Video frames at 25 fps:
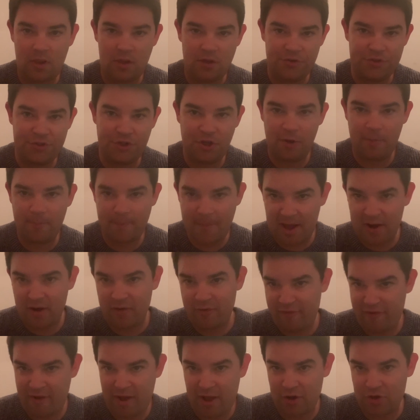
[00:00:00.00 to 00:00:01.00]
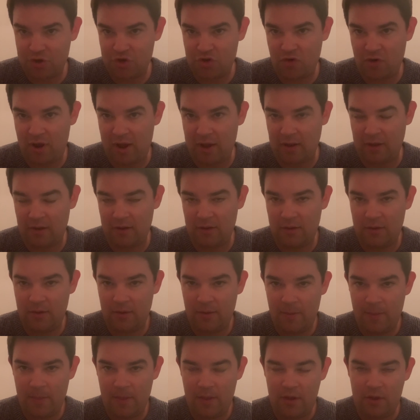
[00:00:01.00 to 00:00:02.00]
So manufacturing,
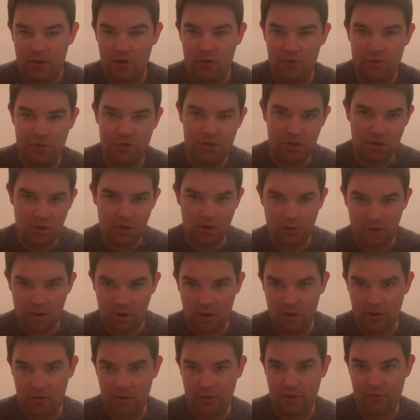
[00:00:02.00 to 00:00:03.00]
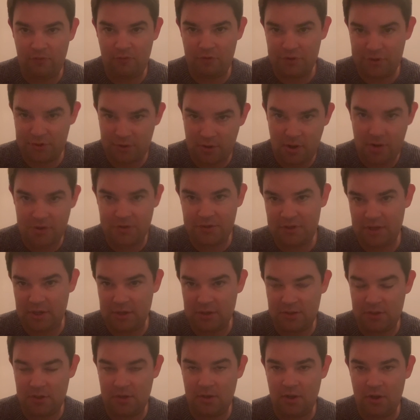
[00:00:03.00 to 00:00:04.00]
you took the
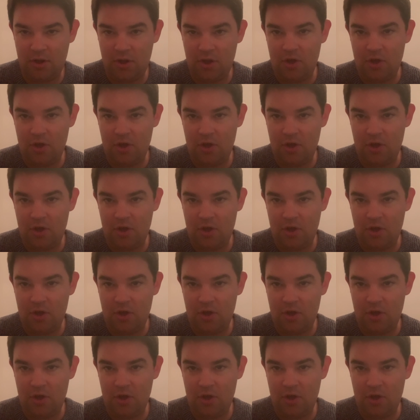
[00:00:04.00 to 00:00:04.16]
resources,